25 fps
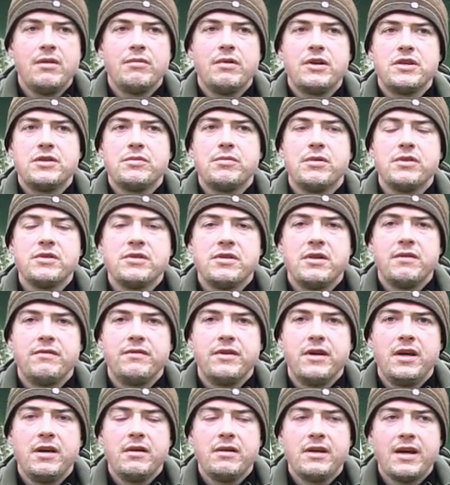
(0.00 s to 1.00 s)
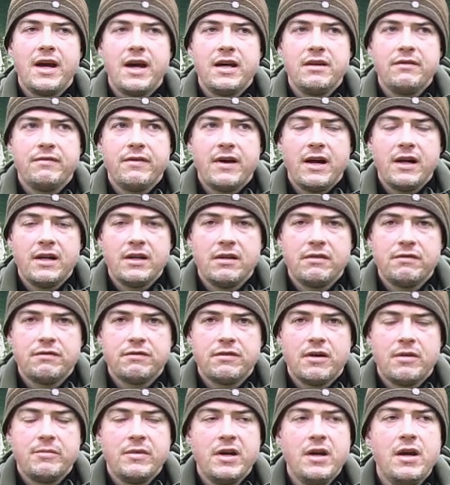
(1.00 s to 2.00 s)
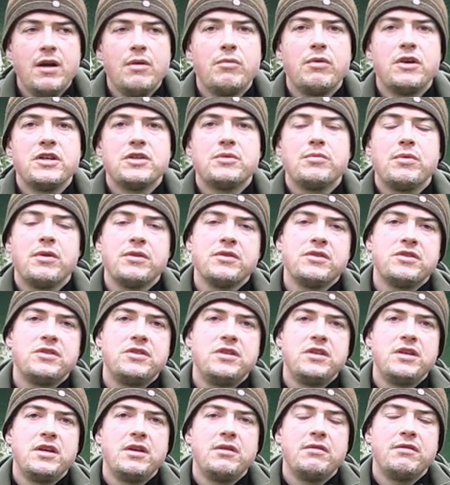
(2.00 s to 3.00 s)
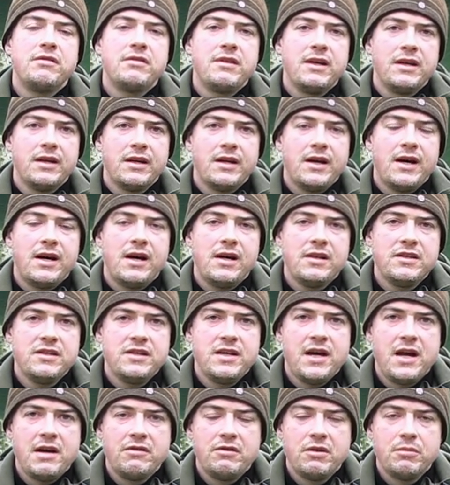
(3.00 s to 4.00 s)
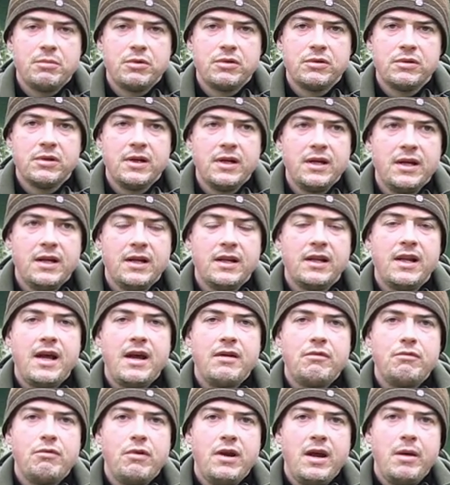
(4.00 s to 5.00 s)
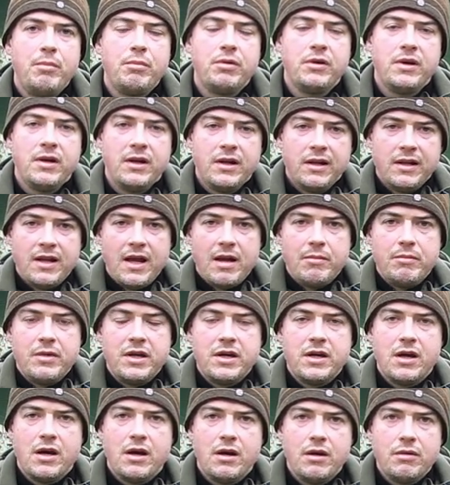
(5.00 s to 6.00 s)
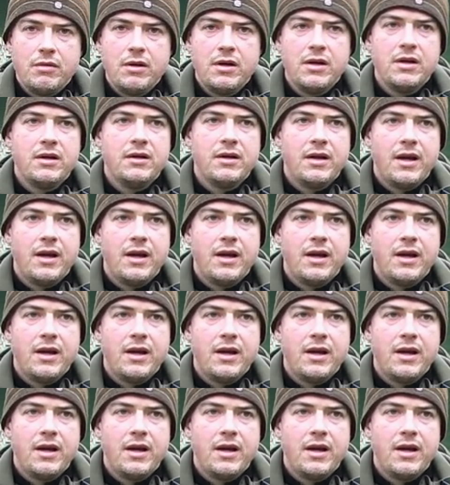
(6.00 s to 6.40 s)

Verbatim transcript: Which ones have you gained value from? Which ones do you think are terrible? Let rip, let me know.